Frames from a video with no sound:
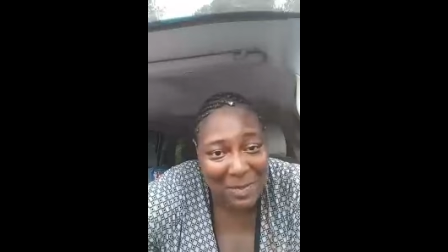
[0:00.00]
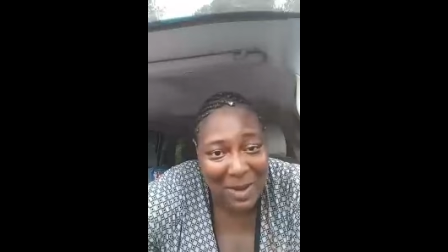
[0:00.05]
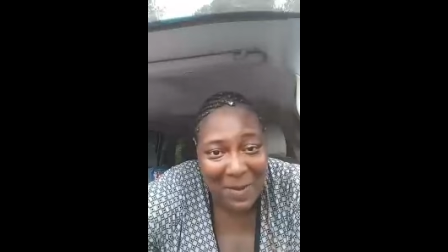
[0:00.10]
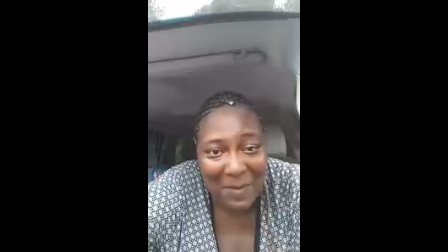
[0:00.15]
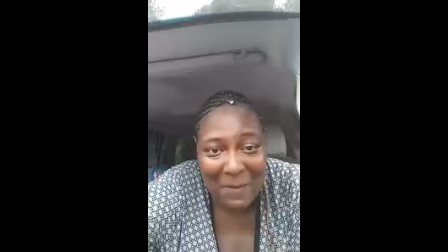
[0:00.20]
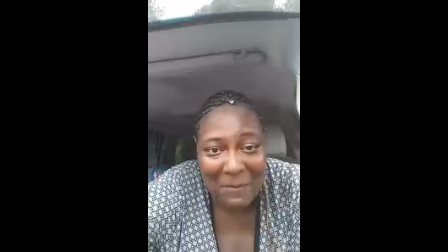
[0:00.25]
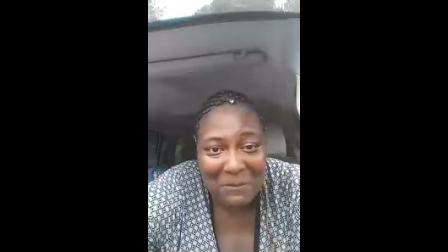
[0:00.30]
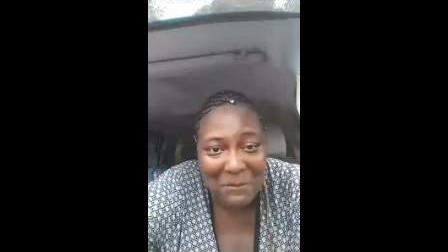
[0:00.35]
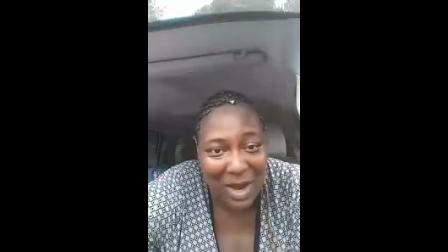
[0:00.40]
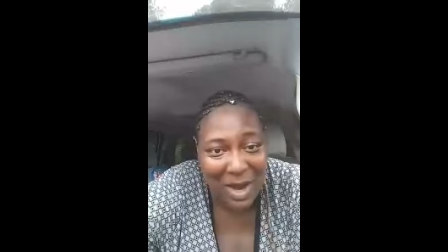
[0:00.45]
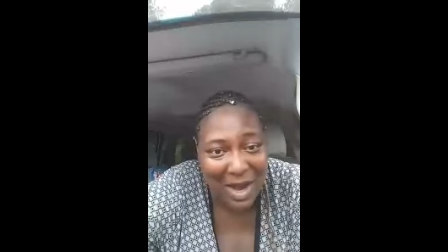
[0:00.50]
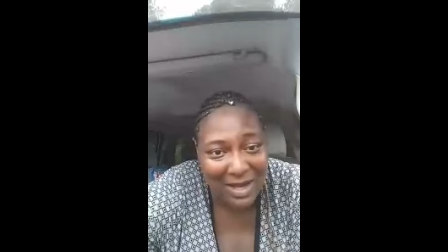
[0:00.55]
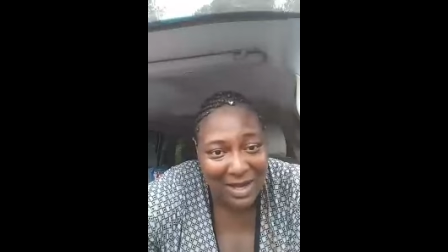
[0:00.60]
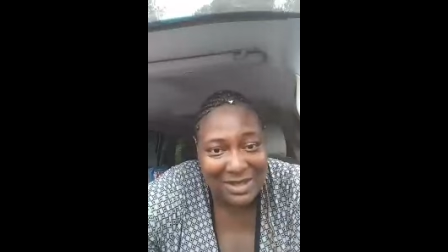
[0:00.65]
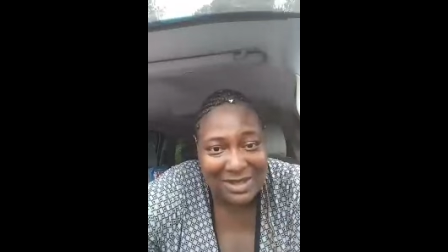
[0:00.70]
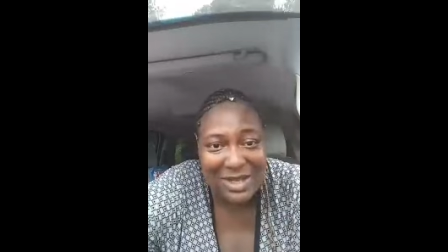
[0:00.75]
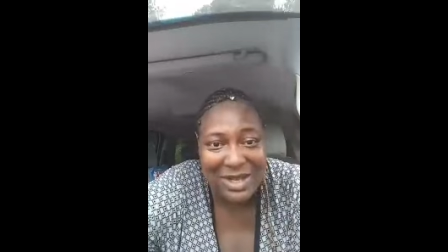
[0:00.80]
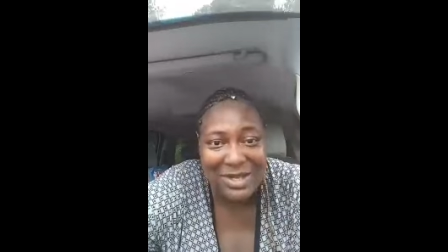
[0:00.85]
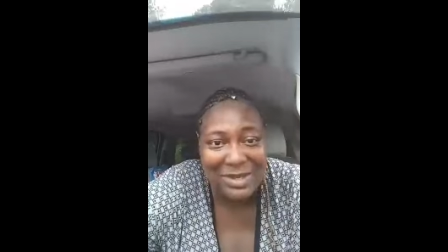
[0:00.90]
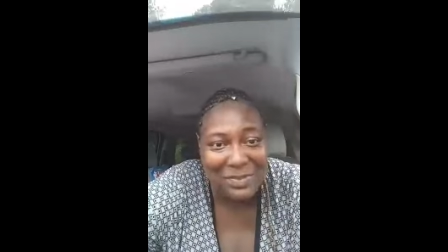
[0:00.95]

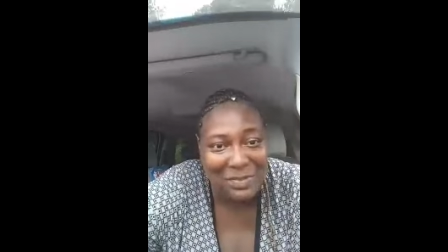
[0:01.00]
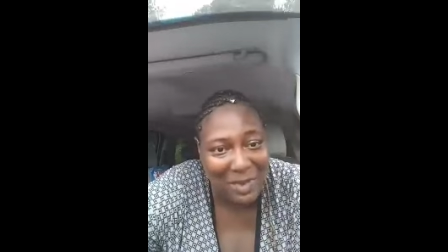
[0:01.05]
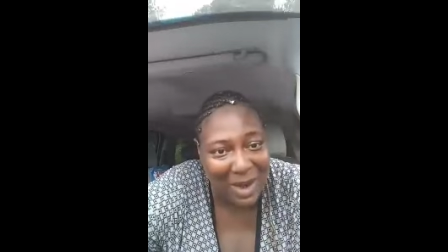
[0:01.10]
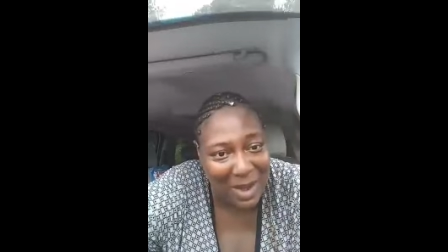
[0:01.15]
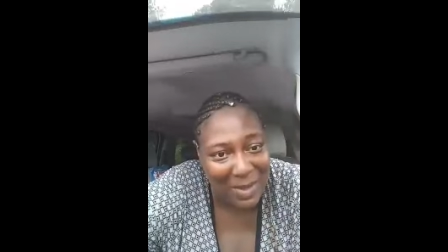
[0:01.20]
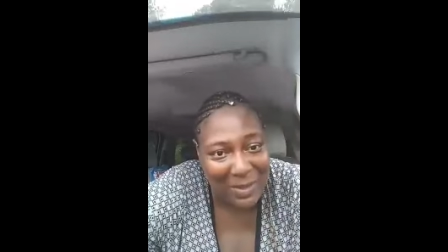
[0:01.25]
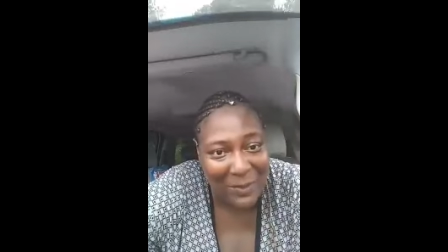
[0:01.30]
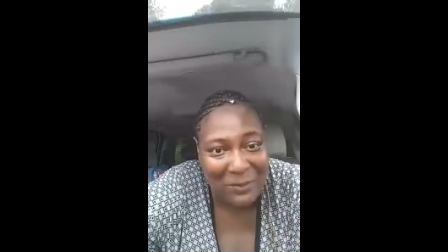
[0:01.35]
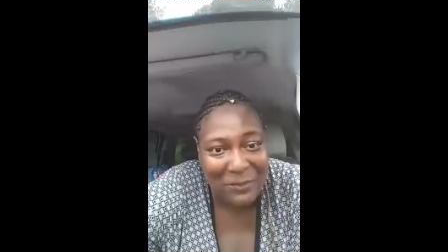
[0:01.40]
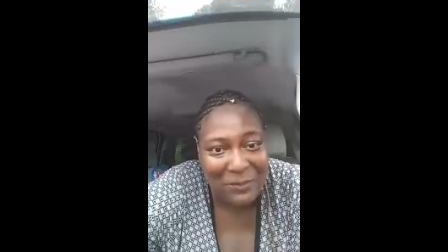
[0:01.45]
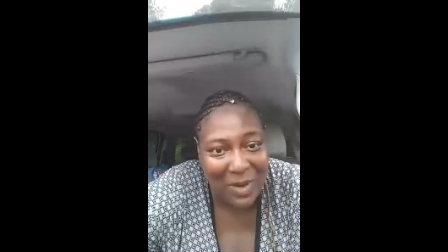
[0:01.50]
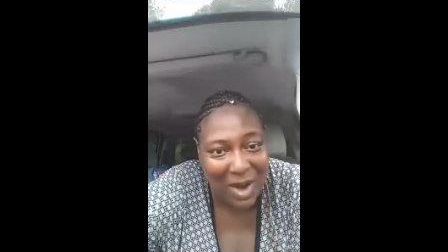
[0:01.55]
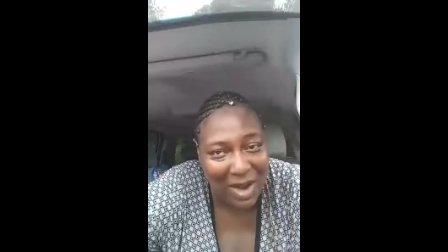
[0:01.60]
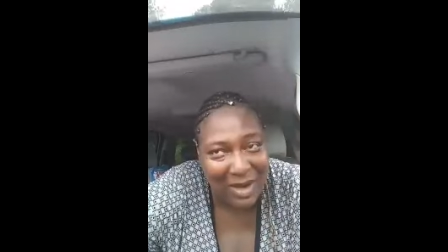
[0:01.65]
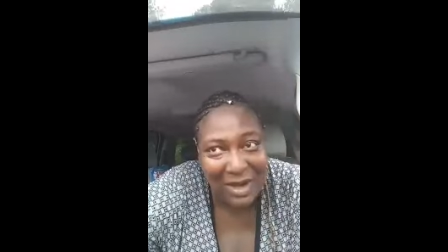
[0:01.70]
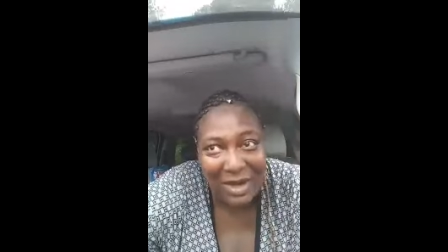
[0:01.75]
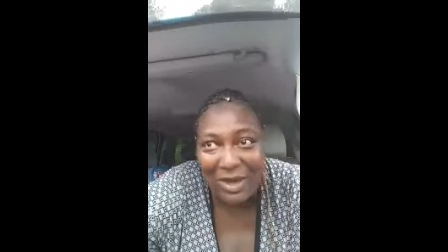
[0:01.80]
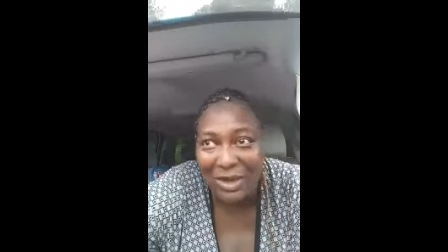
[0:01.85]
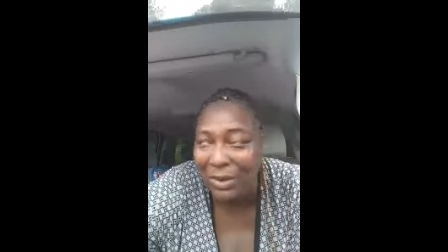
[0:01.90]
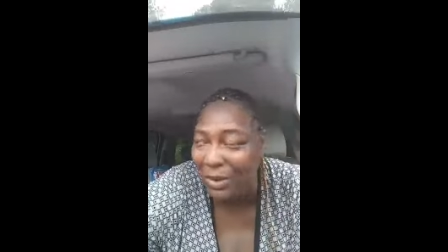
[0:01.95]
motherfuckers is
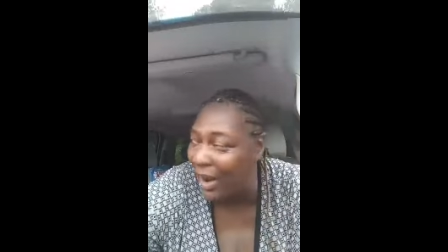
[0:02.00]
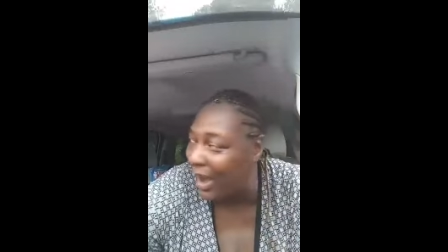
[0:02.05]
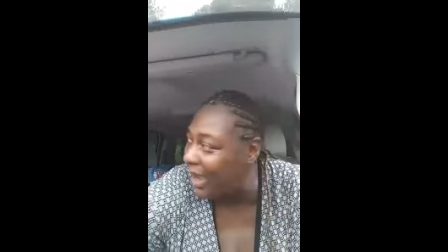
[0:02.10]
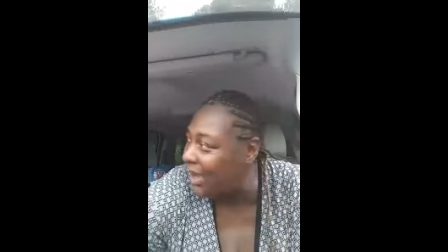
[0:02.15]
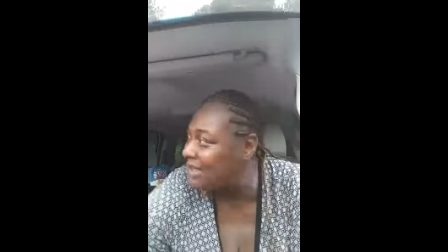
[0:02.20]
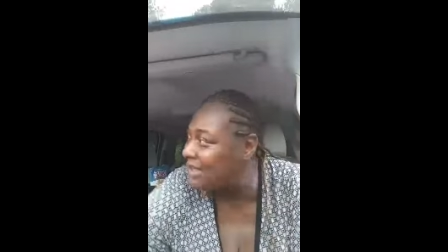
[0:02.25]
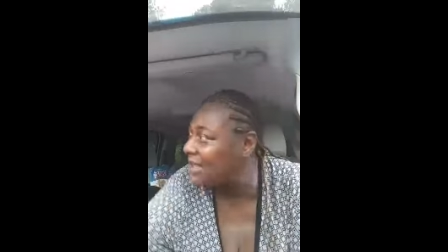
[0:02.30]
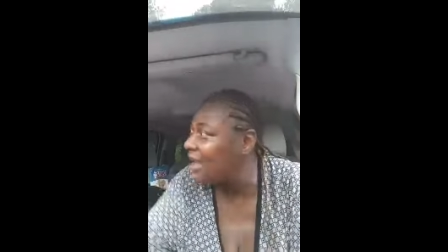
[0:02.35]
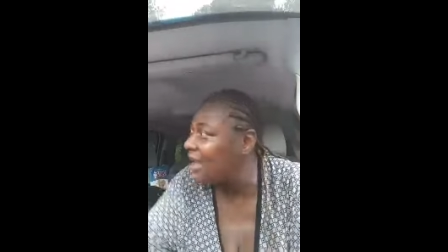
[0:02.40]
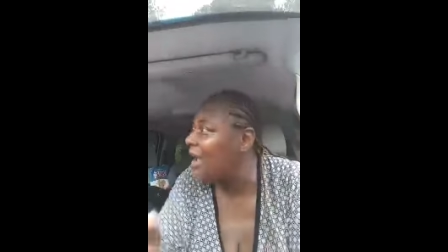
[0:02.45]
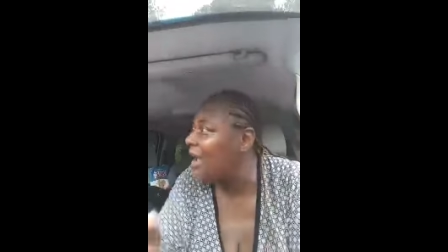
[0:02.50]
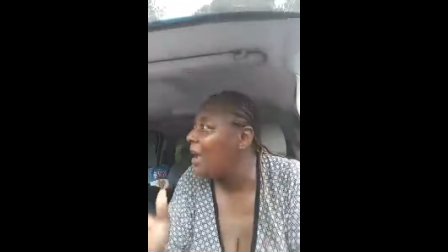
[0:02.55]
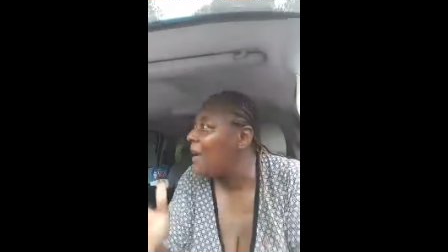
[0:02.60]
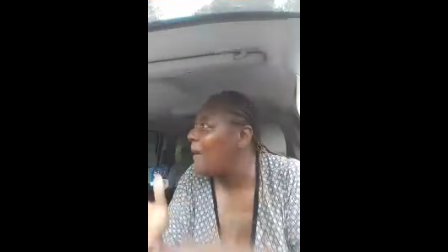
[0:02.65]
motherfucking crazy.